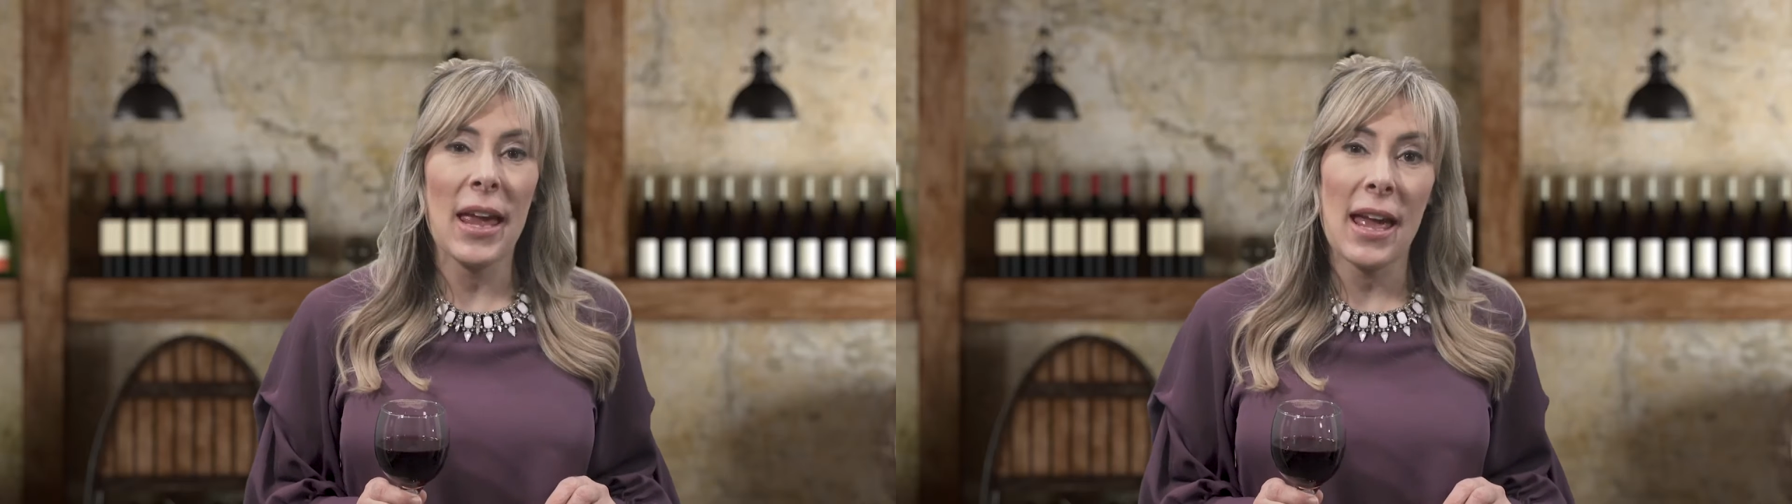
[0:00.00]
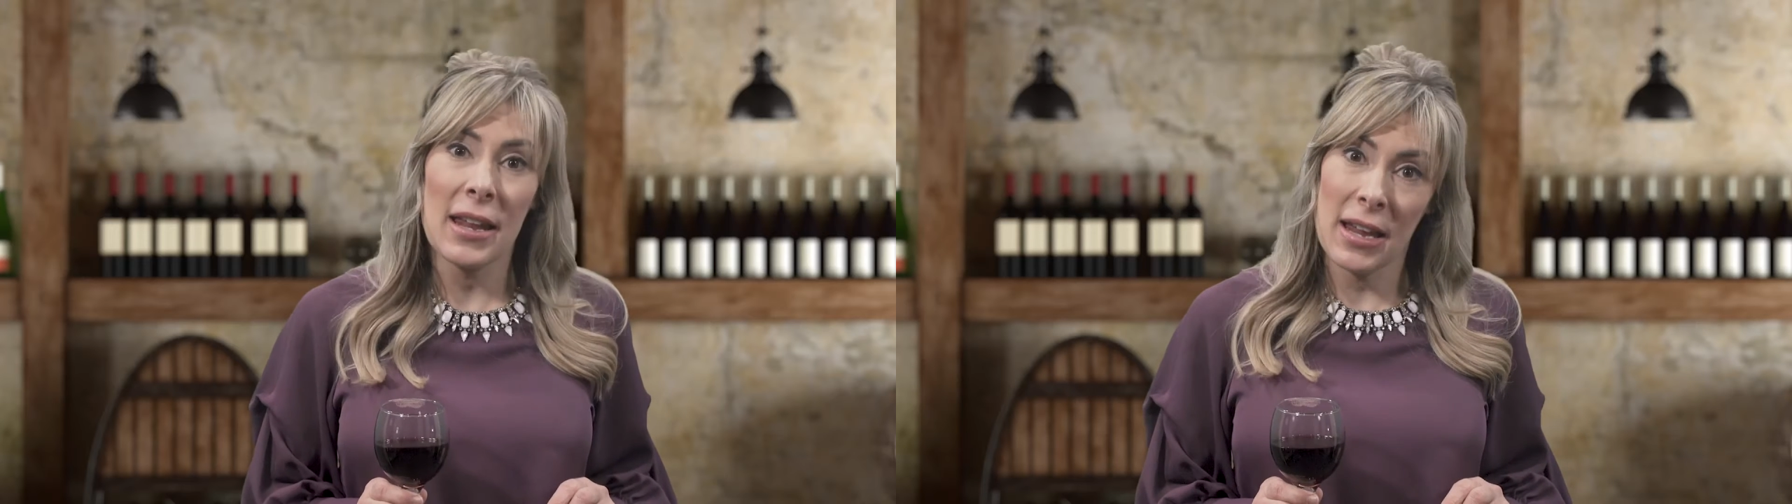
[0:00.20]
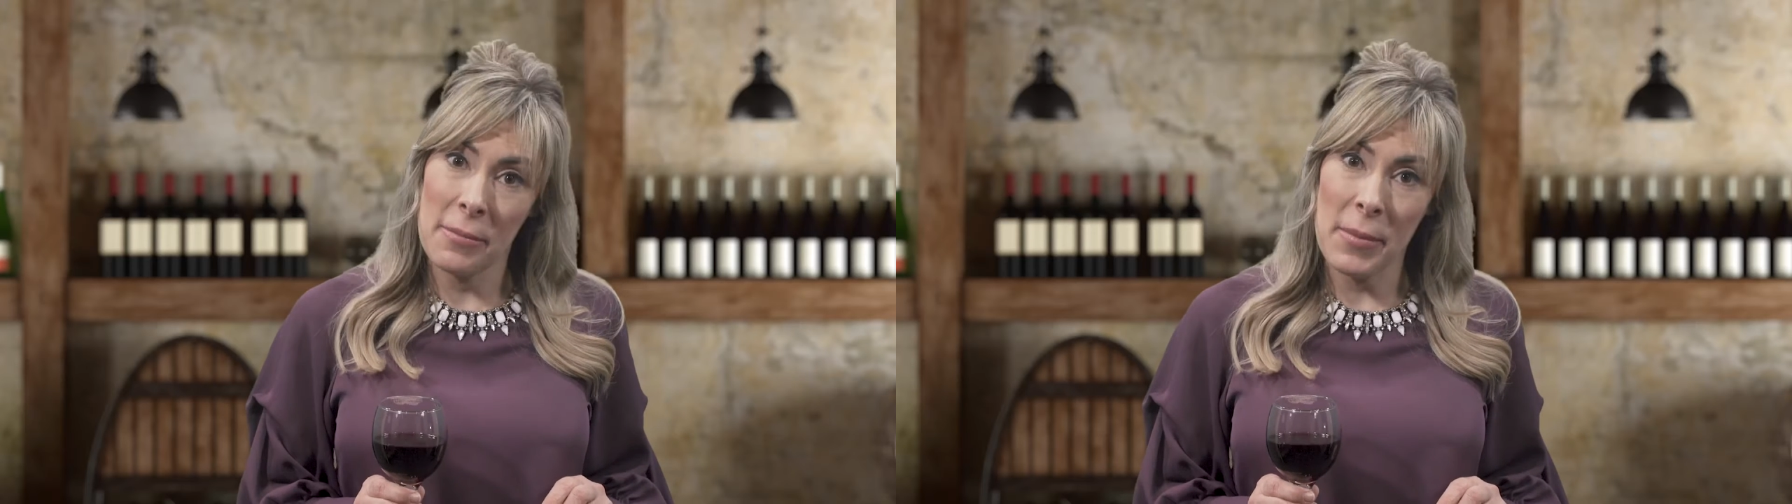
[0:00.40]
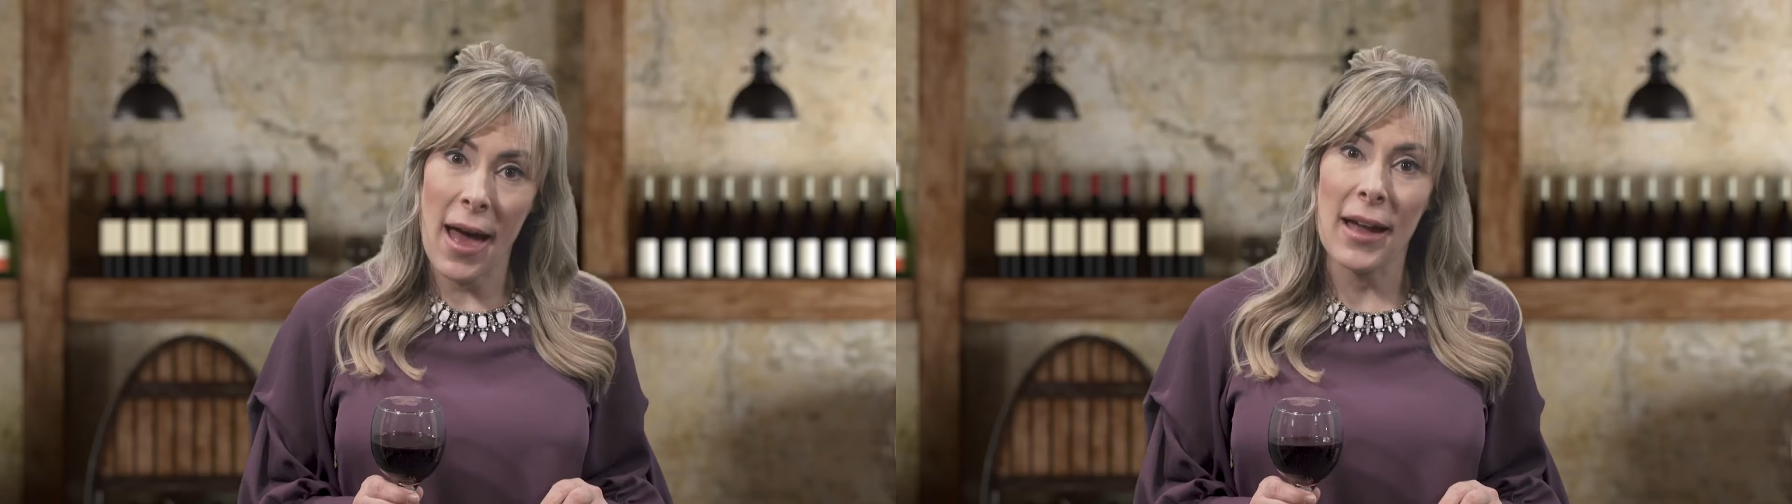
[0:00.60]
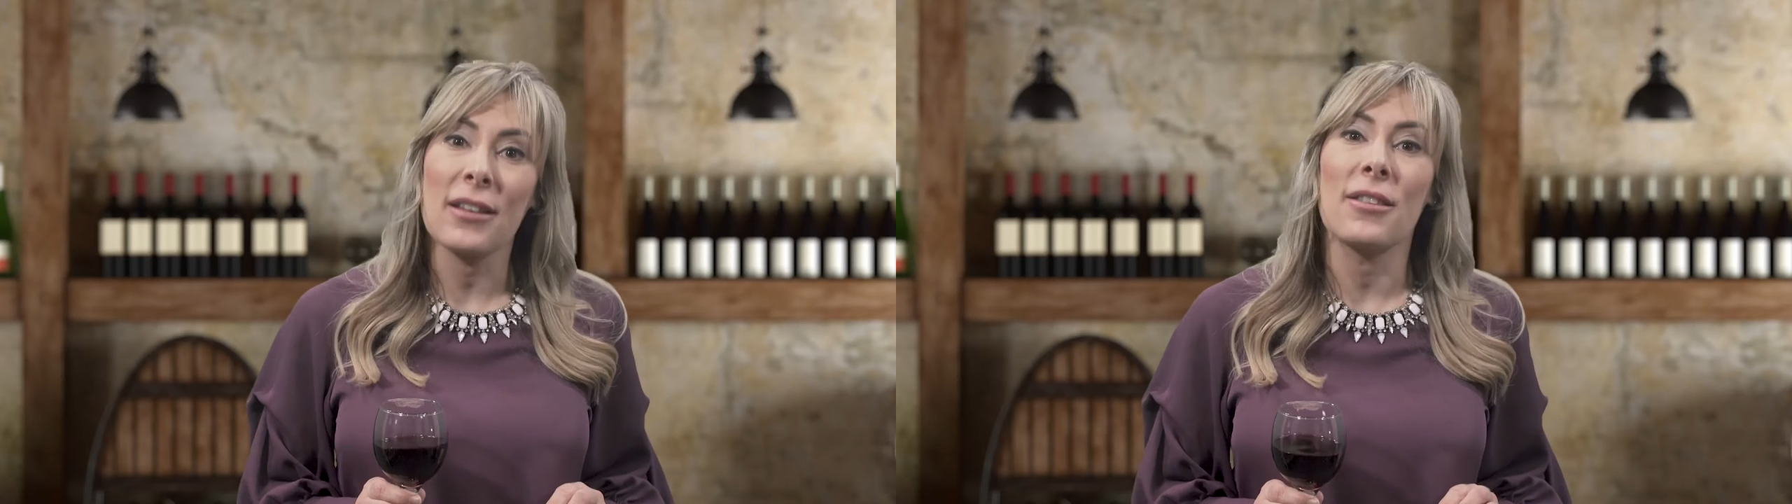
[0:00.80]
and
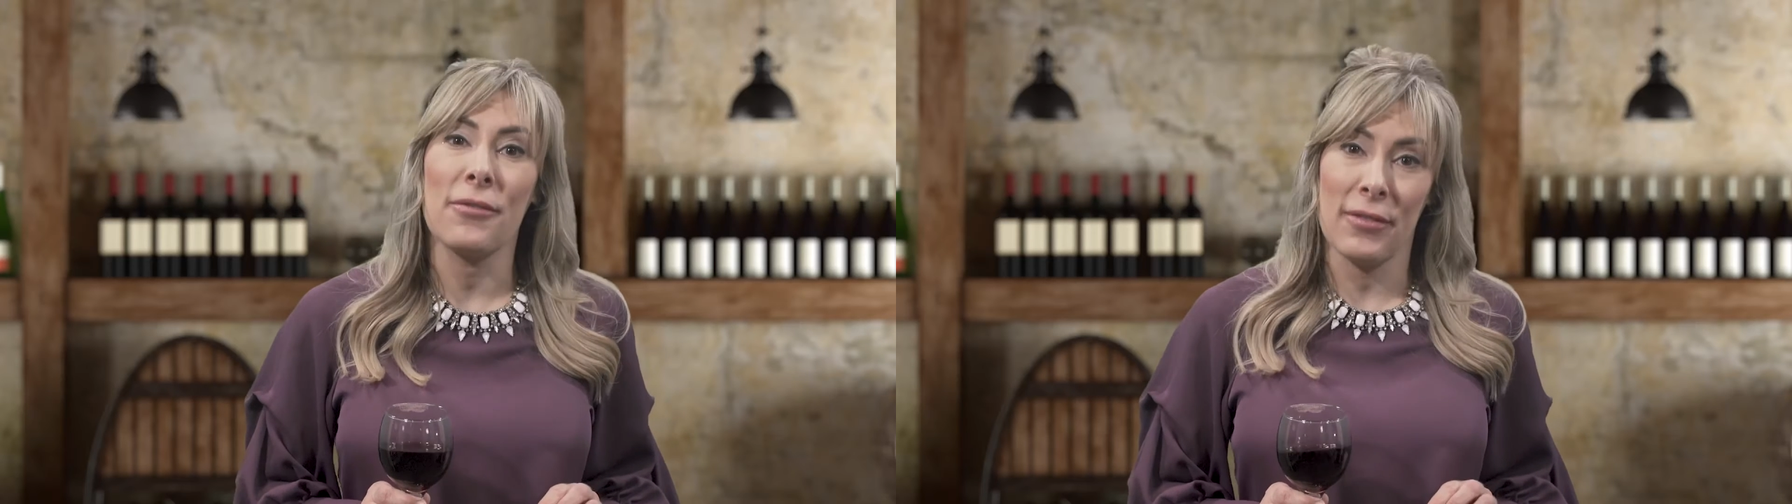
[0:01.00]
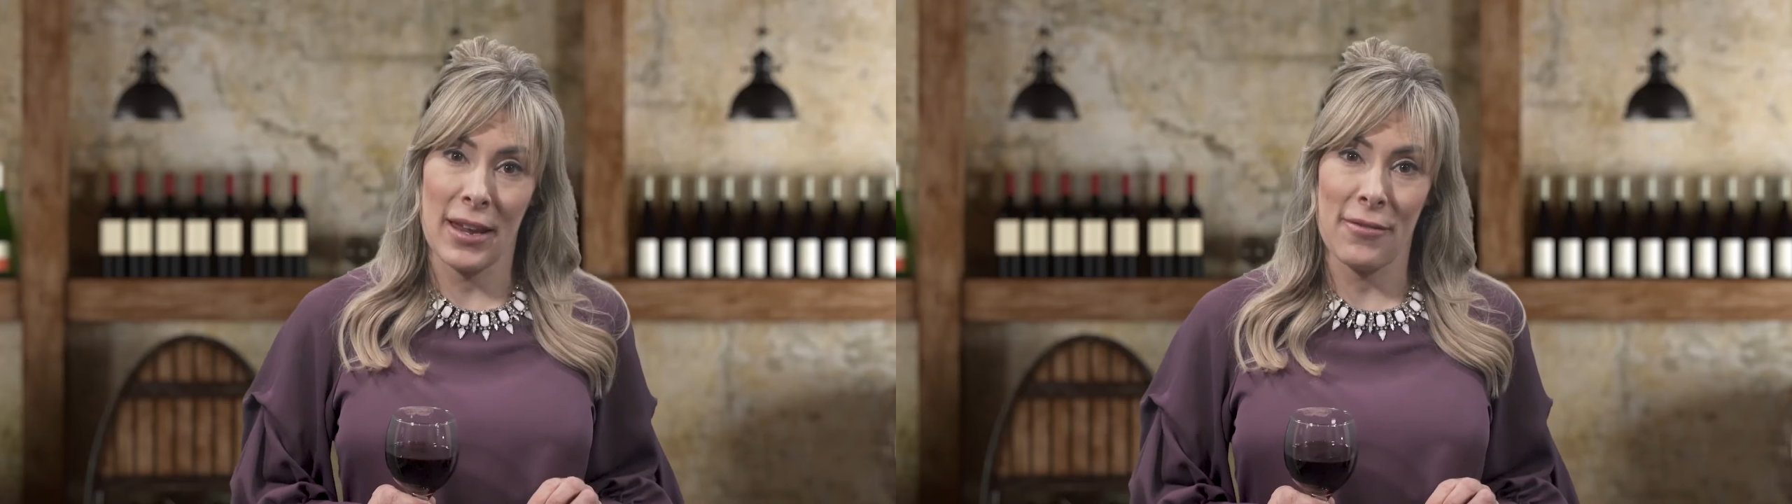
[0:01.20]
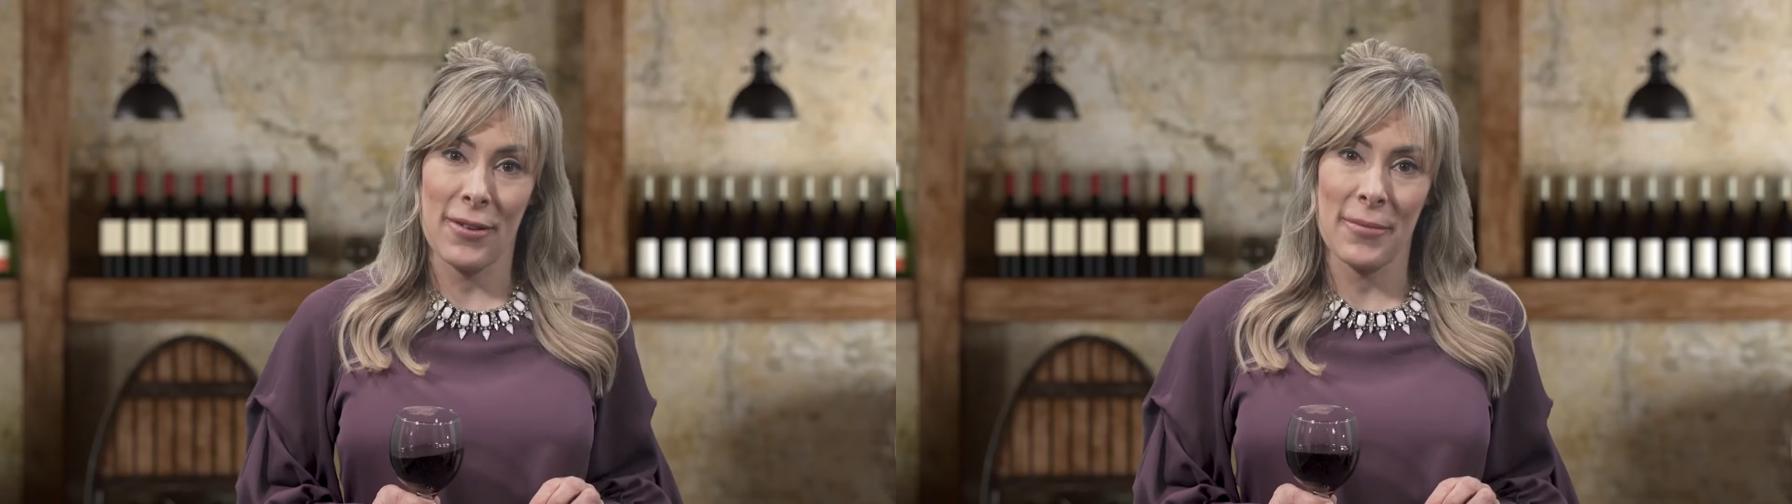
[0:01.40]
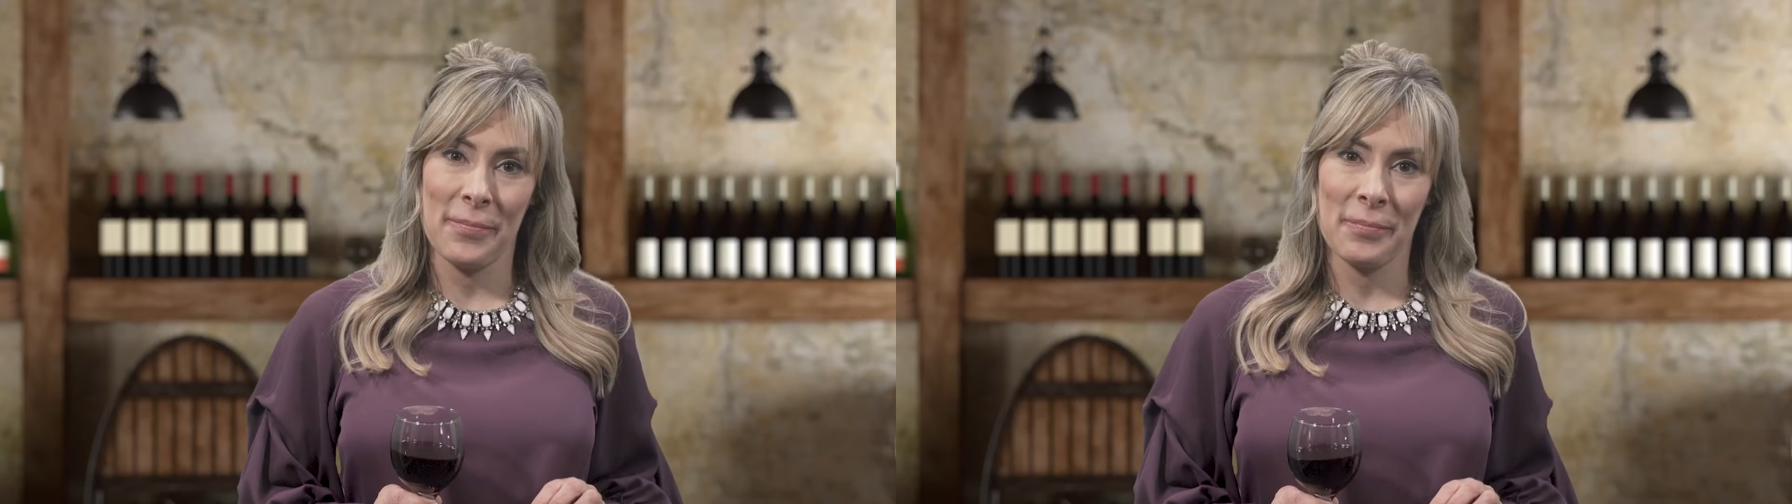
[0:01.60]
impact the flavor.